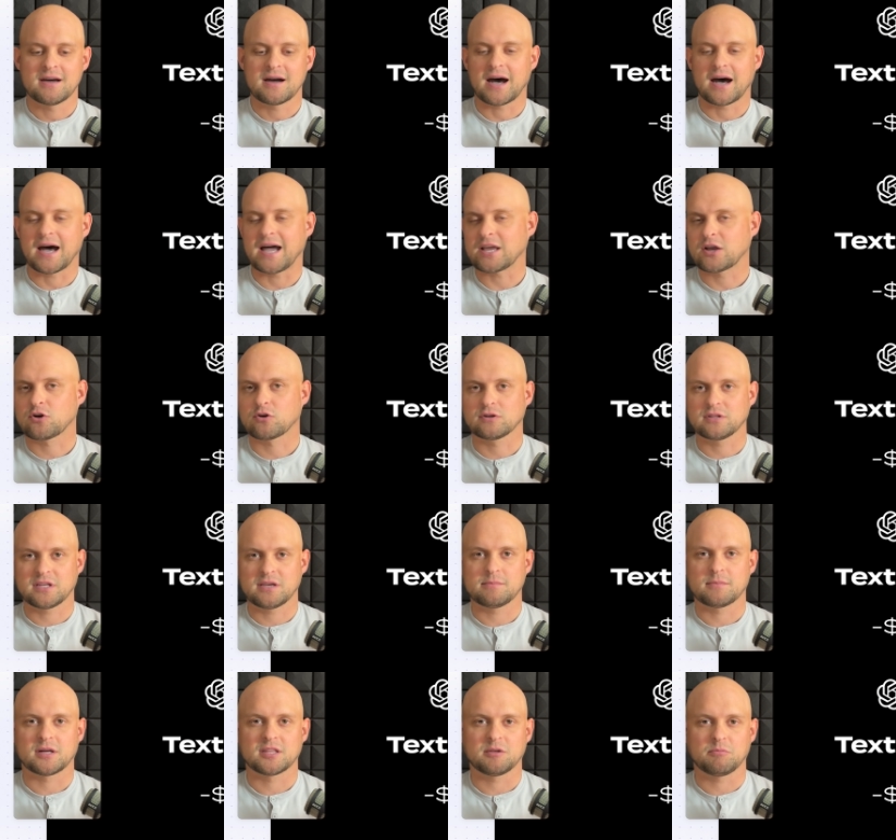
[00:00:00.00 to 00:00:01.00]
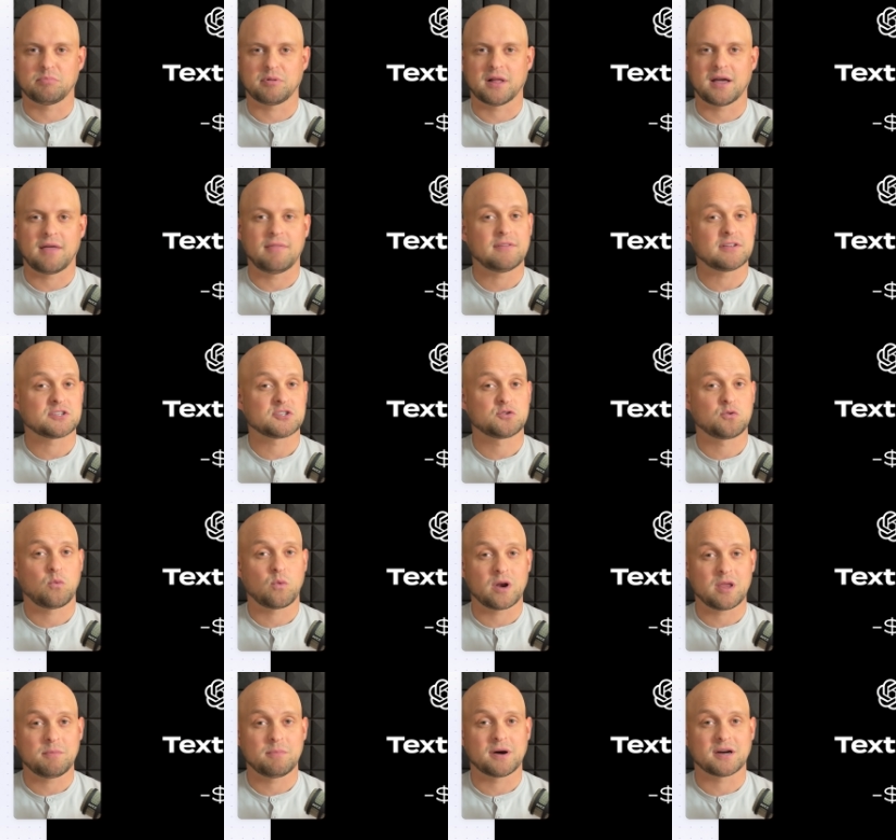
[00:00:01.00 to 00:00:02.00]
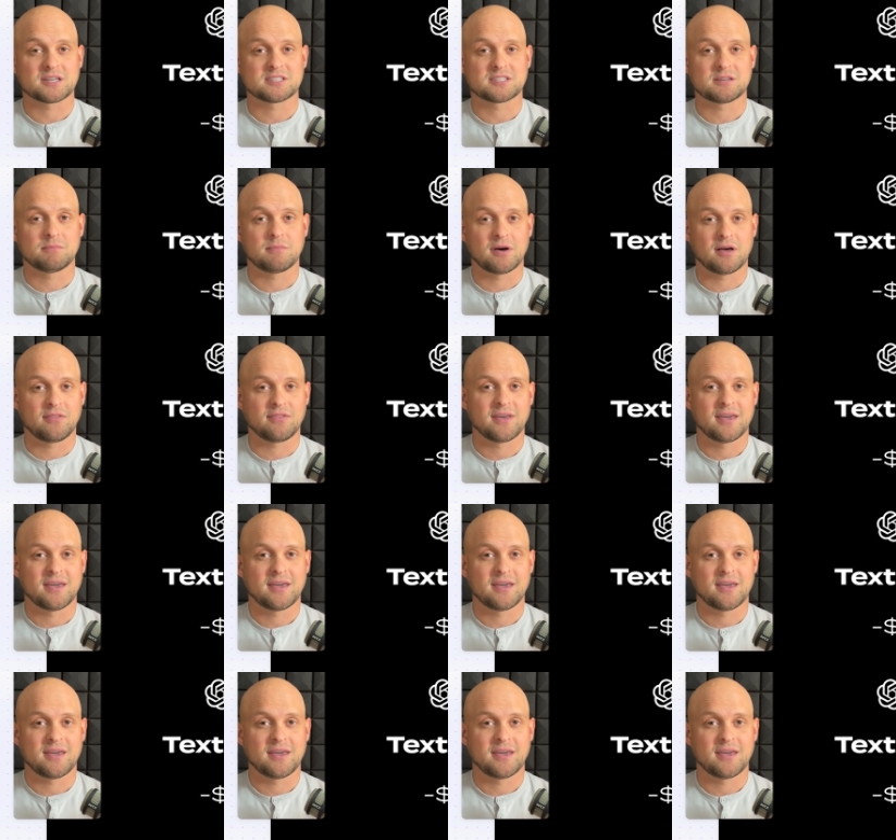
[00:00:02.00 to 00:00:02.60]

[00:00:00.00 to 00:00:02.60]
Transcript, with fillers: I currently am on the plan that's 20 bucks a month,